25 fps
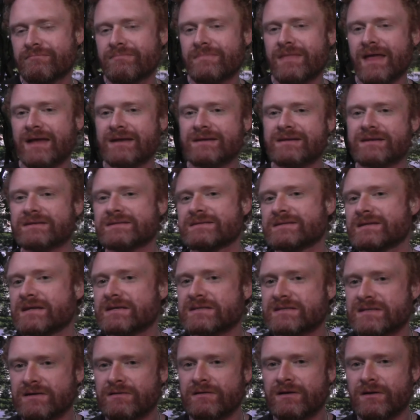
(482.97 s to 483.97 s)
that doesn't
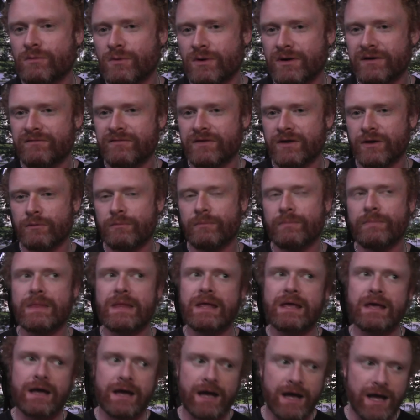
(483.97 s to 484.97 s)
necessarily work for you.
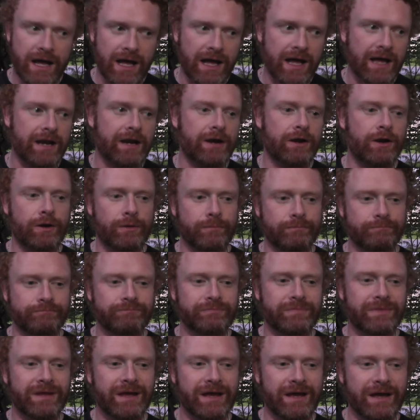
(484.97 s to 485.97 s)
I don't
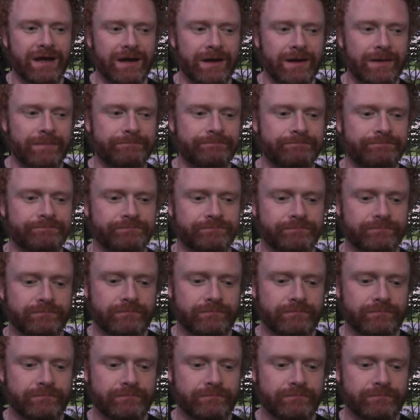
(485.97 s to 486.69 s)
know.